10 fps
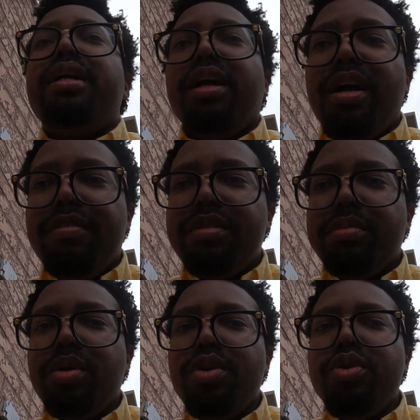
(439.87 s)

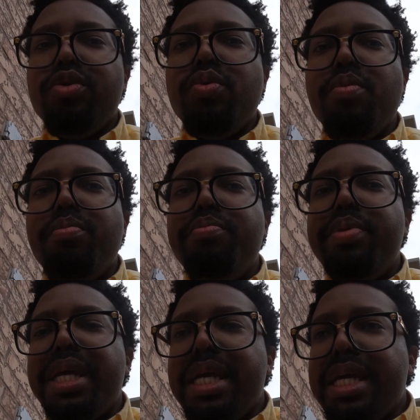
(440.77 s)
uncomfortable, you
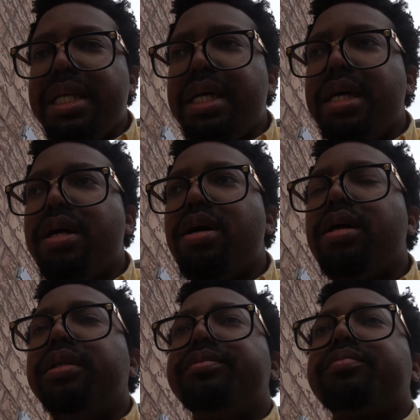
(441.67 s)
being
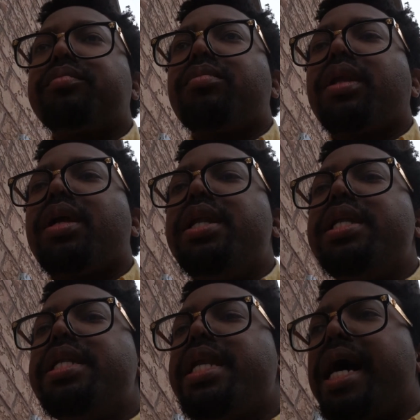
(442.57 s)

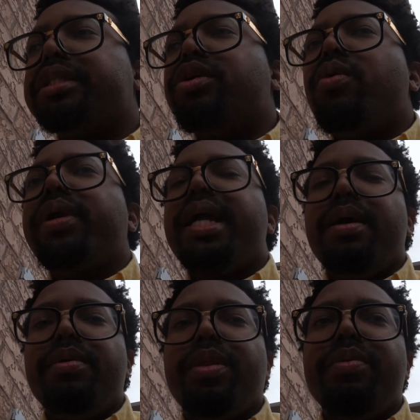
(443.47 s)
not
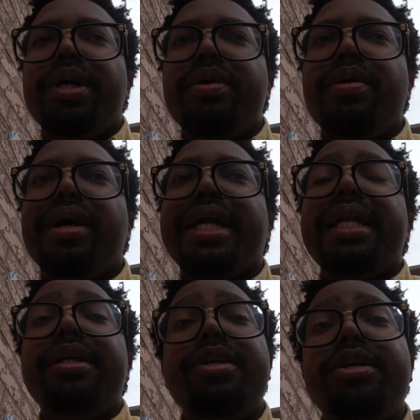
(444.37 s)
okay with where you are,
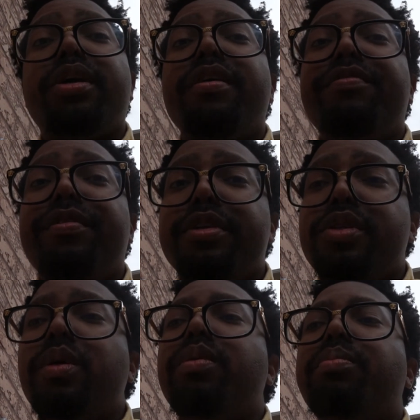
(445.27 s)
getting out of your comfort
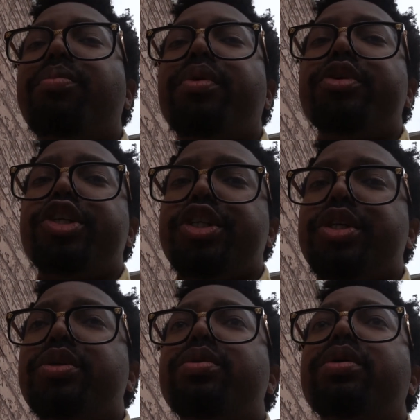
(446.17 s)
zone, will push
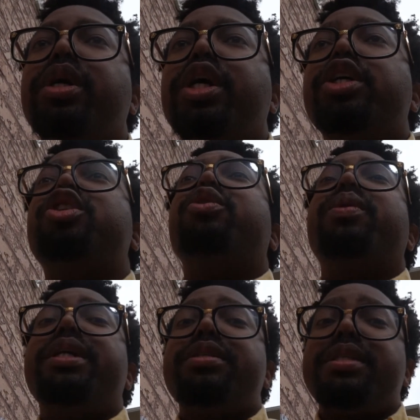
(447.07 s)
you to
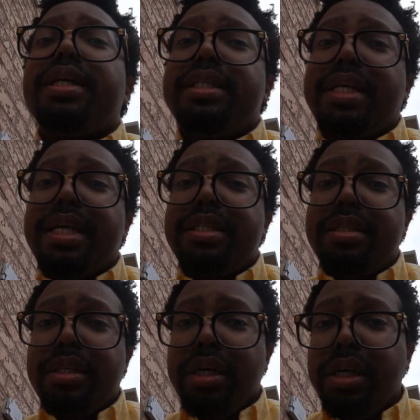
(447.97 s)
greater
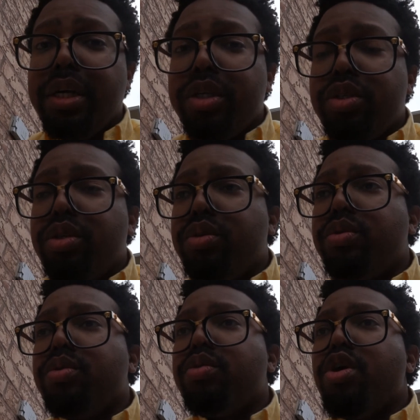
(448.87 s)
success,
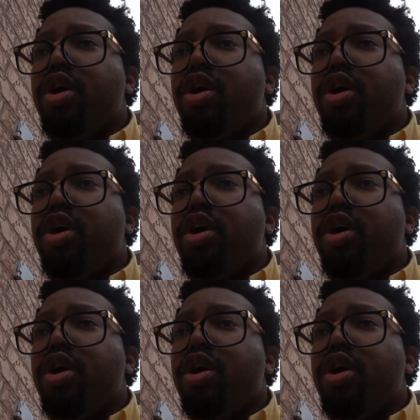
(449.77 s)
to